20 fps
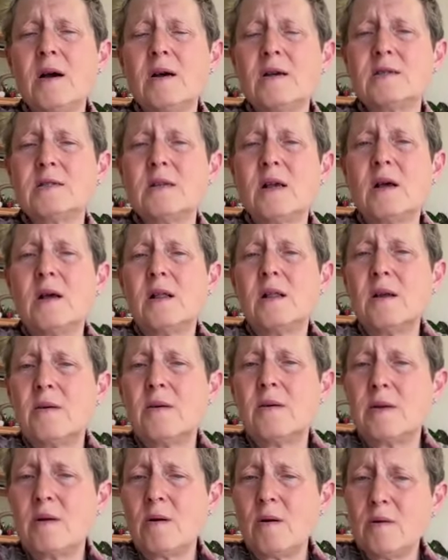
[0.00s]
because
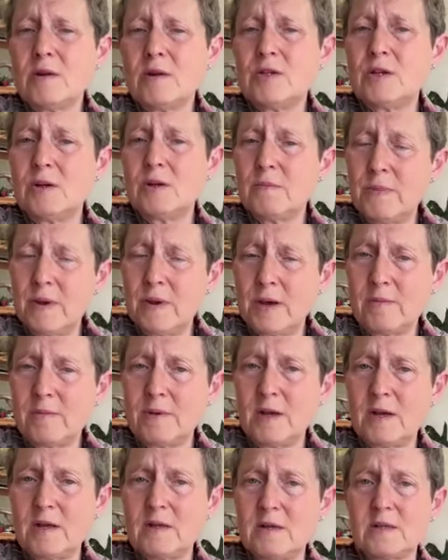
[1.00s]
liquid collagen
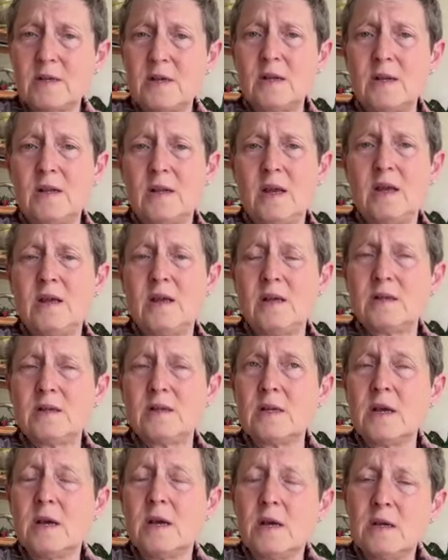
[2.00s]
peptides
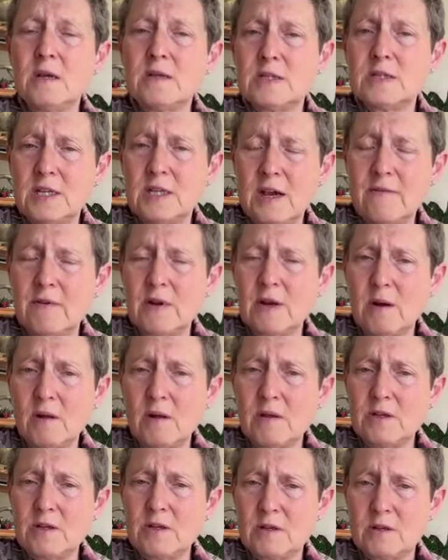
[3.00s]
contains 7
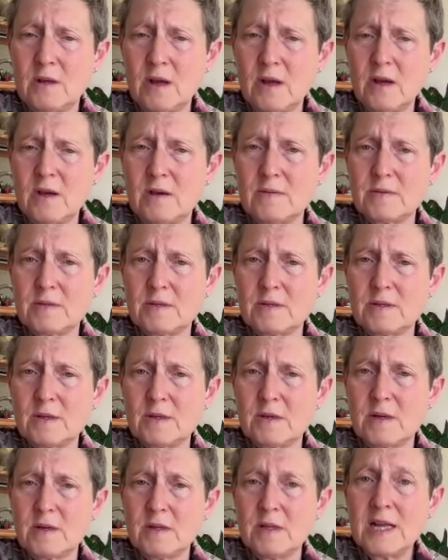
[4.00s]
collagen types.
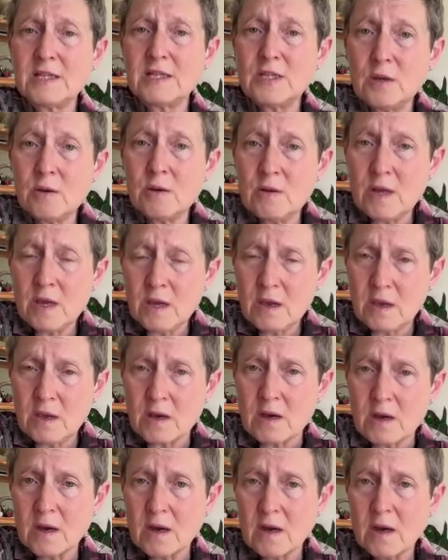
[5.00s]
That's
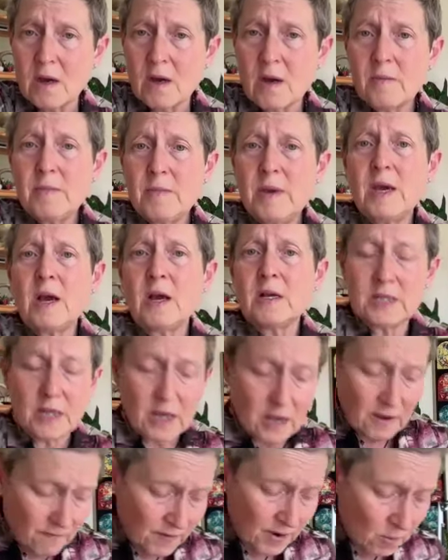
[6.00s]
unique because
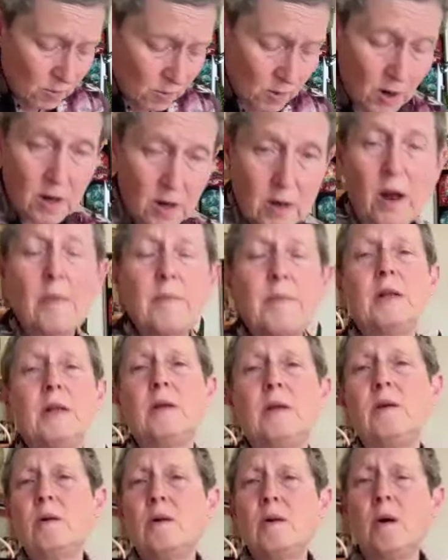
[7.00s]
everyone, I
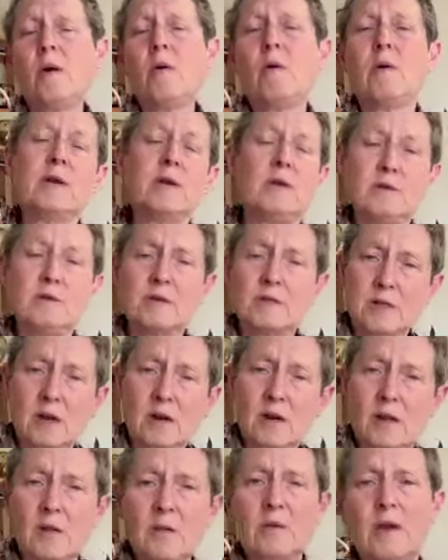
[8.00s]
mean, you go and you
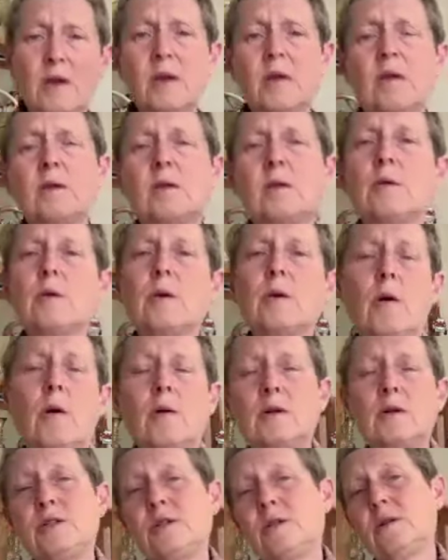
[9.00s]
start looking into the
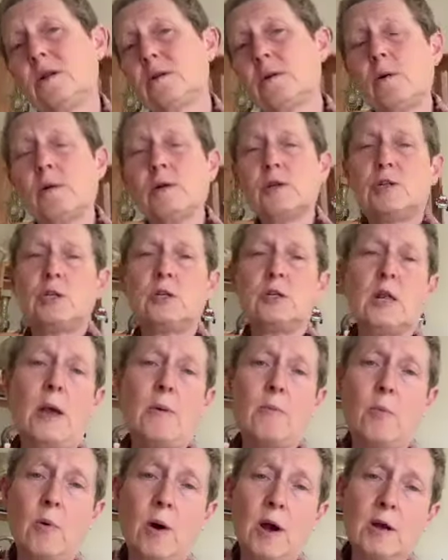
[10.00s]
collagen, it's collagen
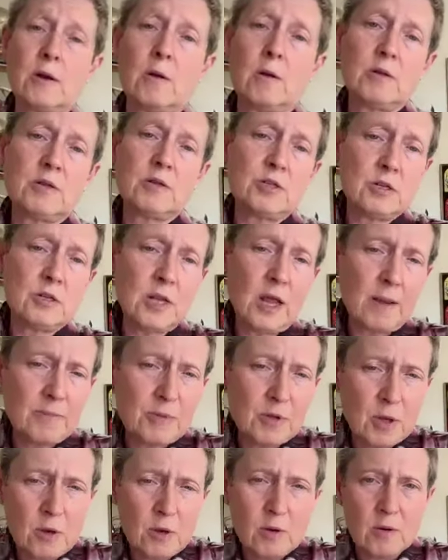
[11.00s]
type 1, collagen
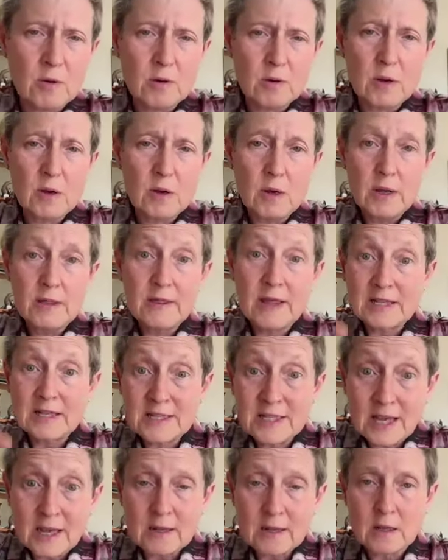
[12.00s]
type 2.
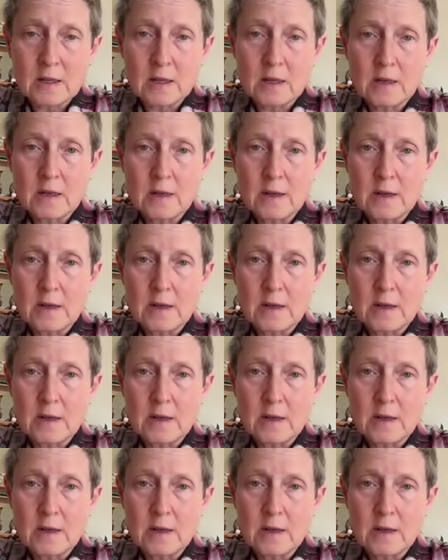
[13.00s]
That's it.